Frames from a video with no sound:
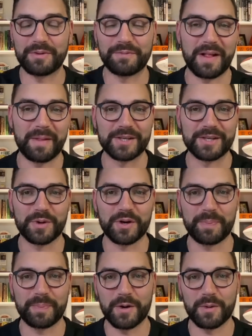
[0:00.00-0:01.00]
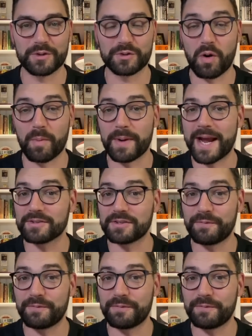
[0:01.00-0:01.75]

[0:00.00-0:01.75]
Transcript: Follow me on Twitter, Peter_Bukowski.